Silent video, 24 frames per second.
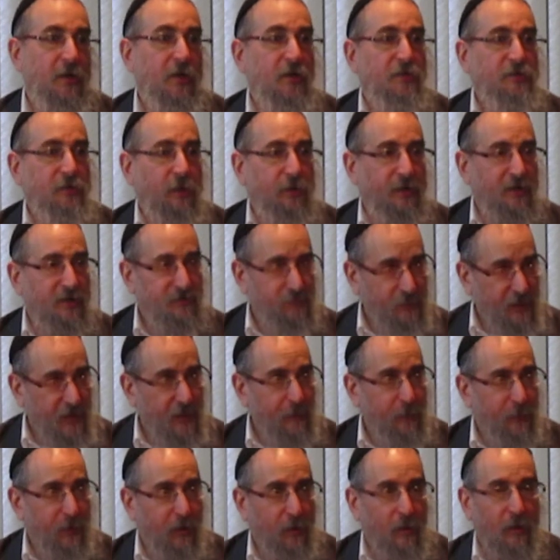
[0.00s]
So there's
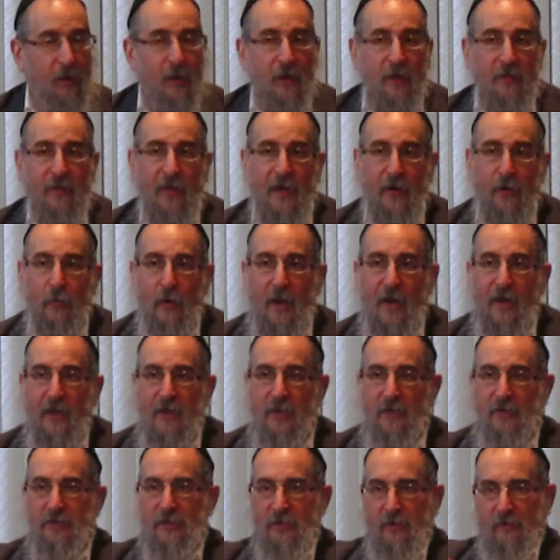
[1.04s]
people that
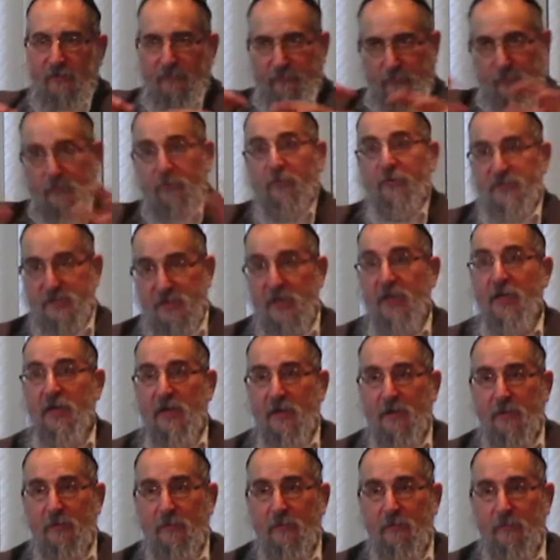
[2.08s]
arrange
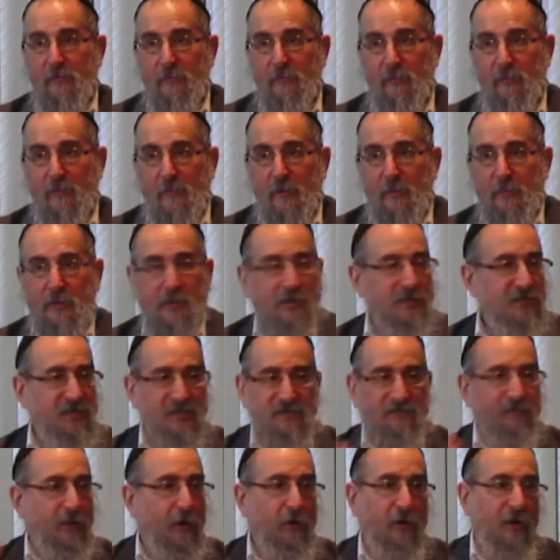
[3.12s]
seating because
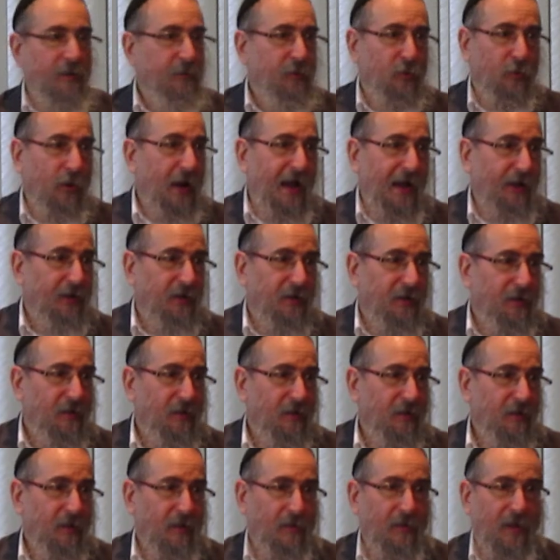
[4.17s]
it's very
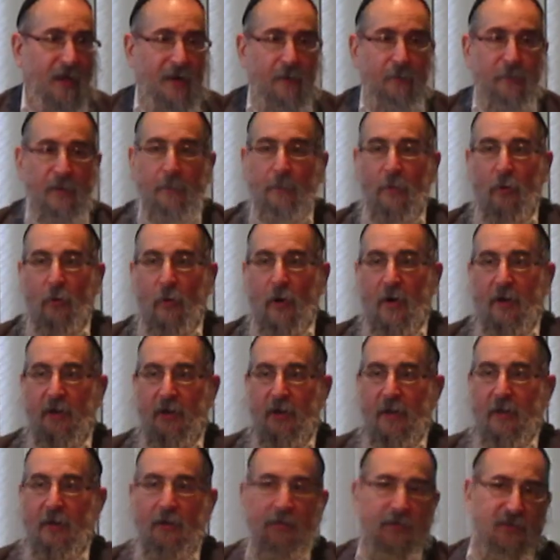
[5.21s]
crowded. A lot of people want to
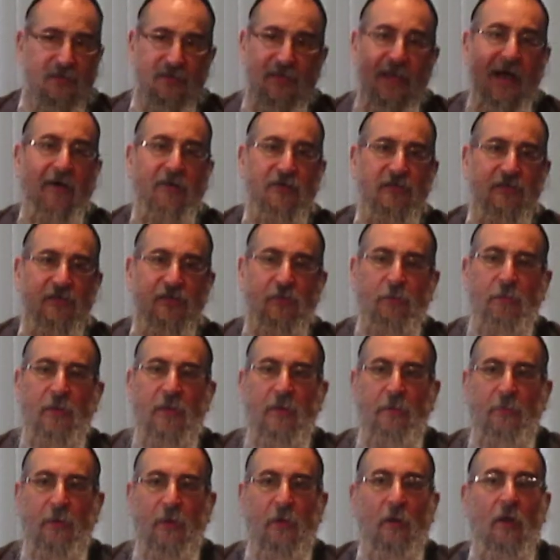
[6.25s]
hear. There's thousands of
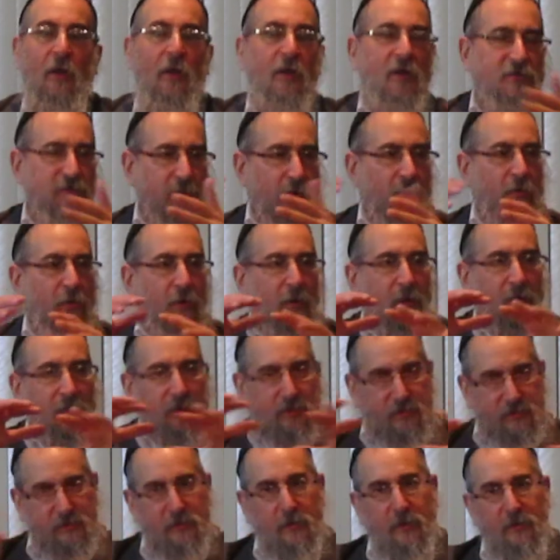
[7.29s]
people. So
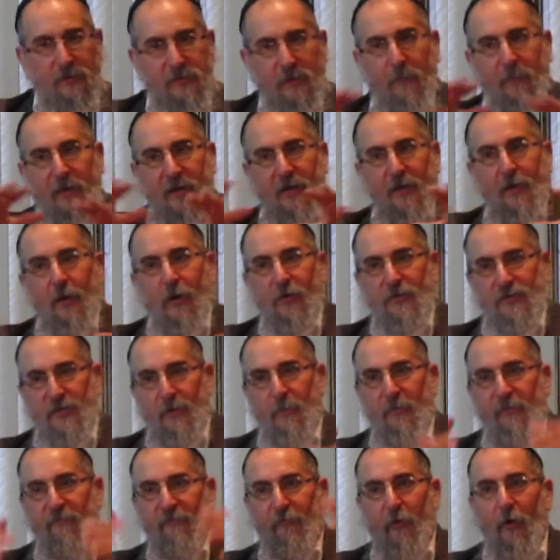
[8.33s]
somebody goes in
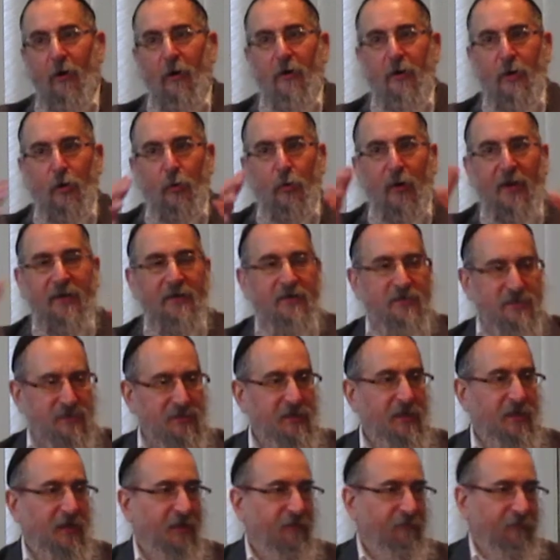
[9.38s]
before and arranges
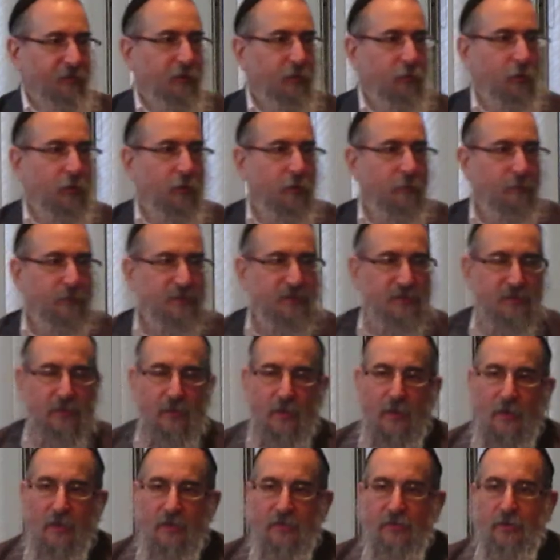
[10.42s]
seating for the groups.
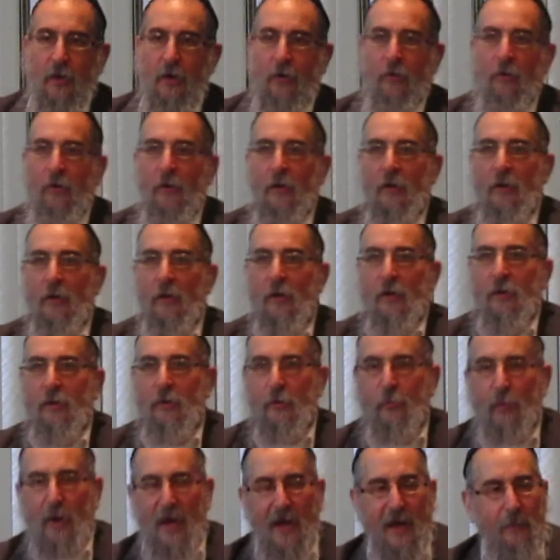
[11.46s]
So the
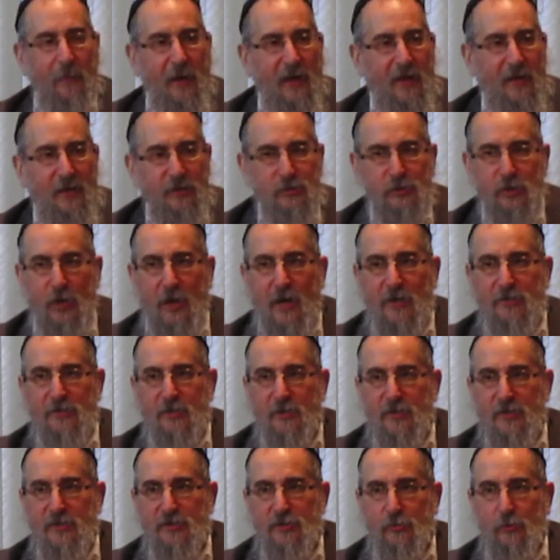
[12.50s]
rabbi in charge of
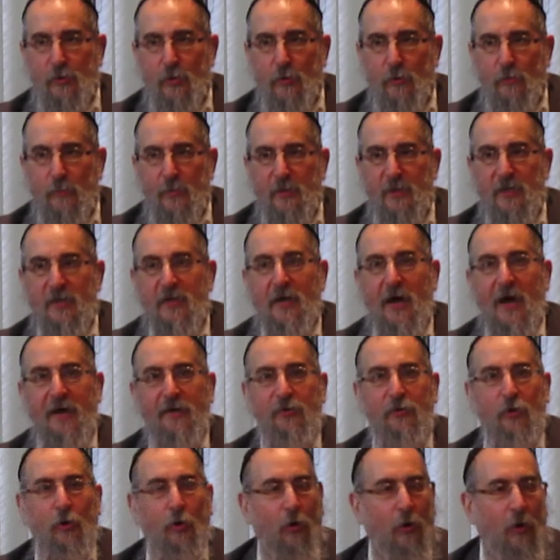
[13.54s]
this group, he
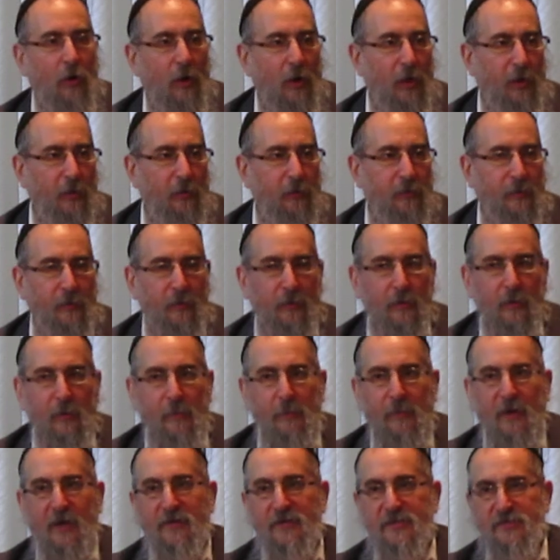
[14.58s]
got called
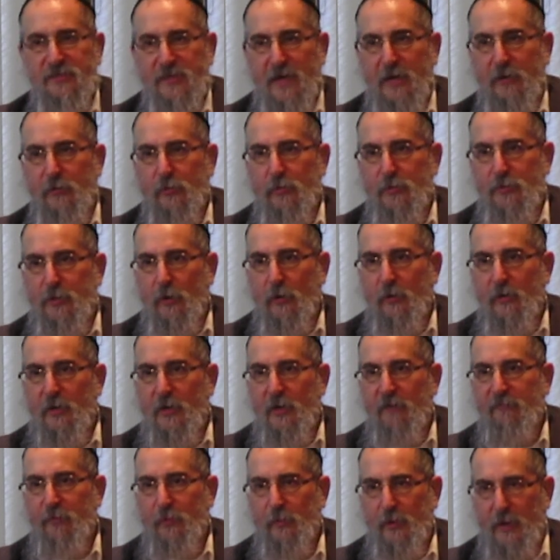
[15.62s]
by the secretary
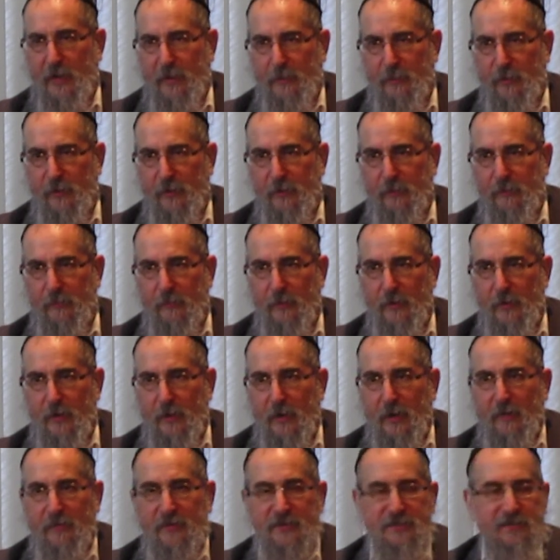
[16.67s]
of the Rebbe,
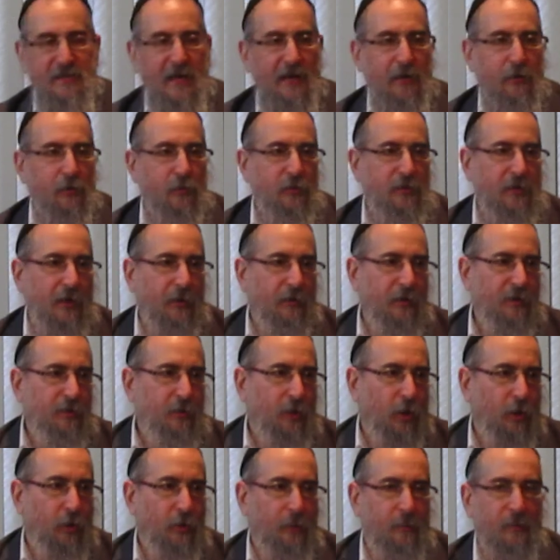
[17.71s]
and the secretary
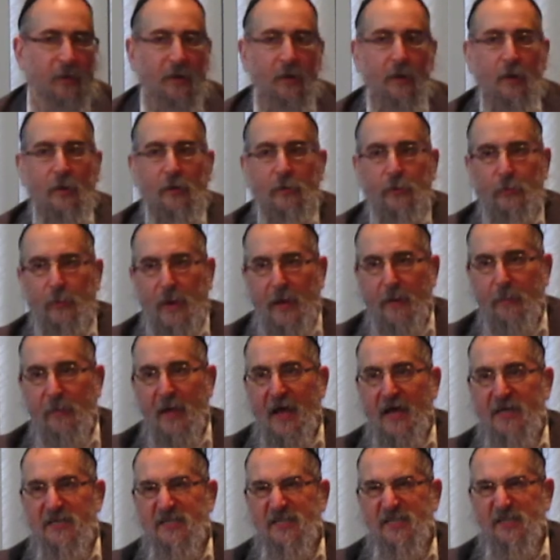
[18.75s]
told him, the Rebbe
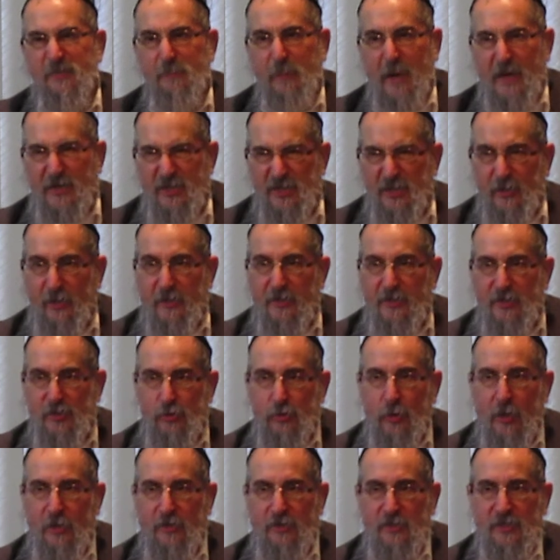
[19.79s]
has special
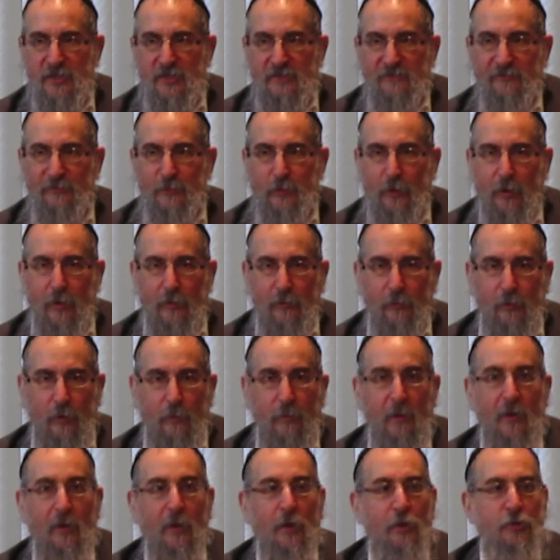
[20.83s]
instructions for your
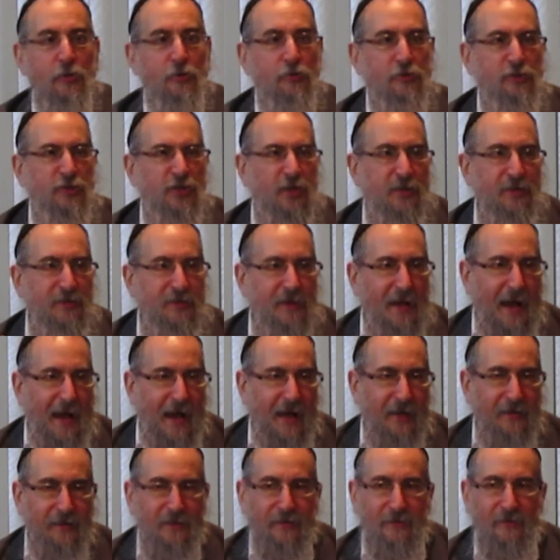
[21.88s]
group. You should
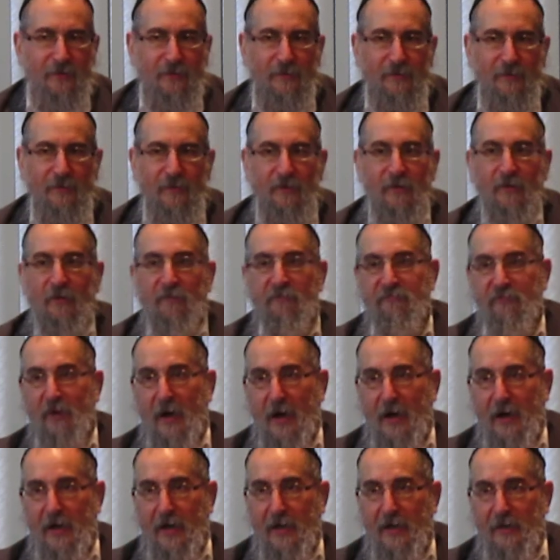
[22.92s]
not
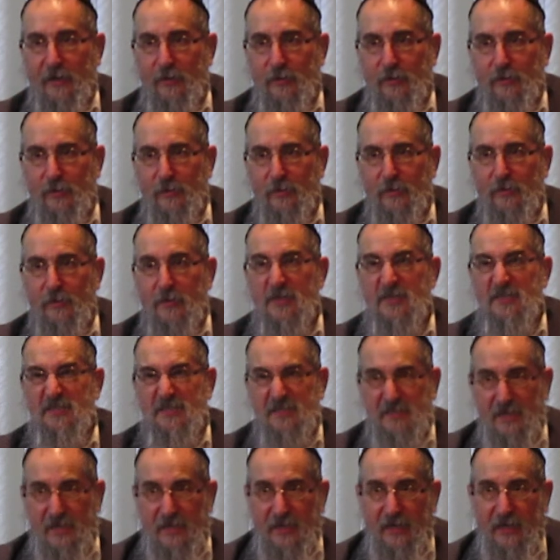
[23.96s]
find
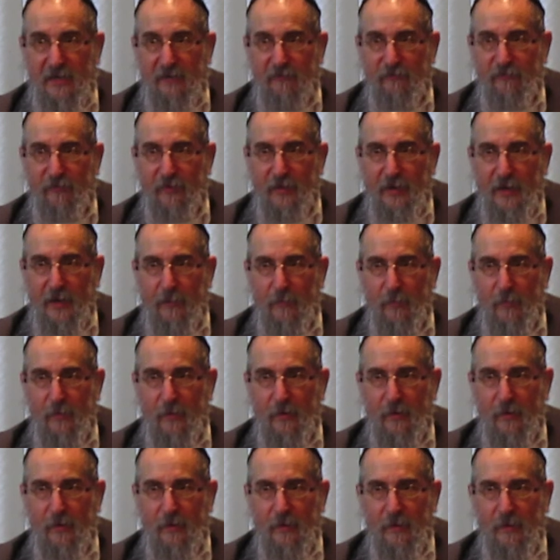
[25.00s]
seating for
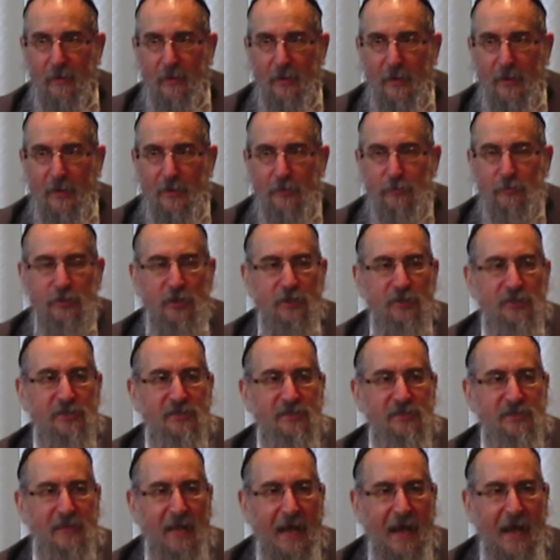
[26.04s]
them. You should
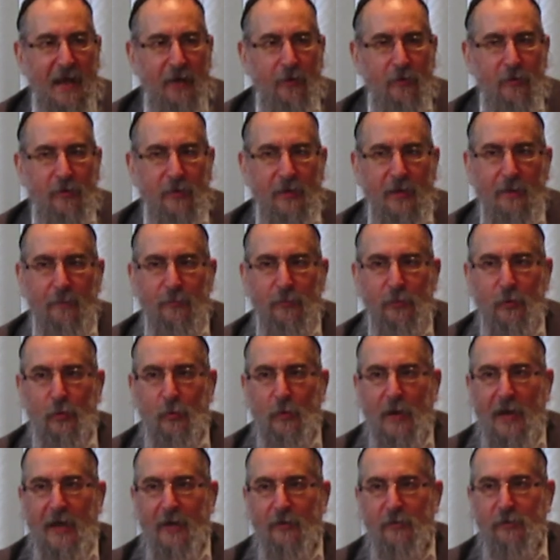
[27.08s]
scatter them
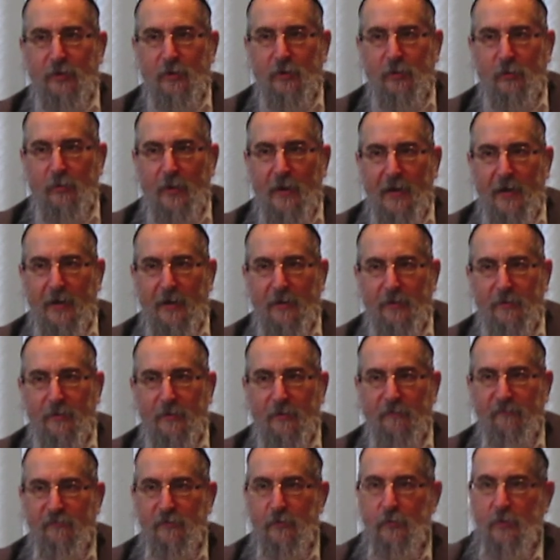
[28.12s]
throughout the crowd.
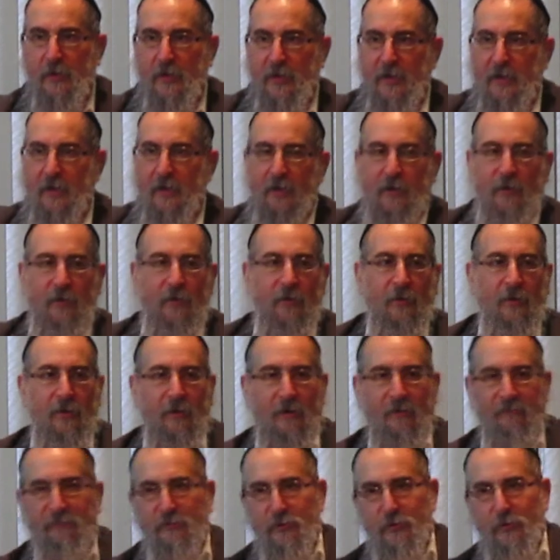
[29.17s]
A few here,
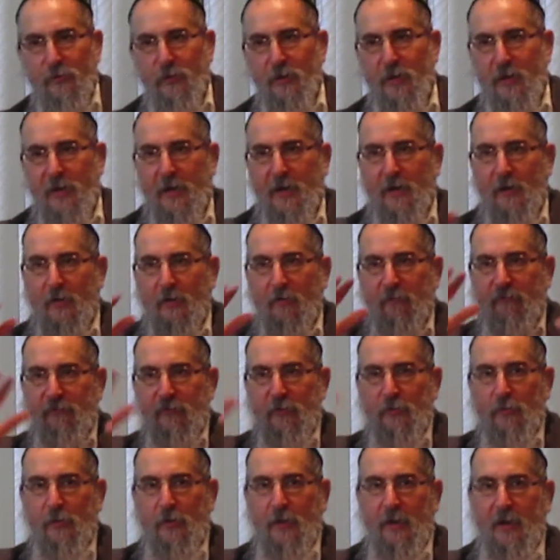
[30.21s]
a few there, a
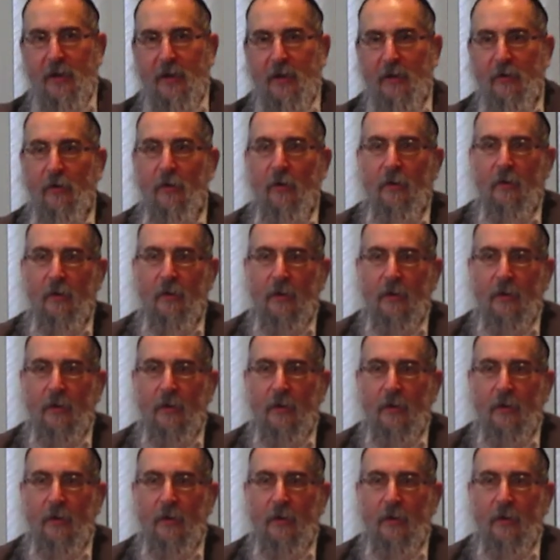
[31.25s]
few there.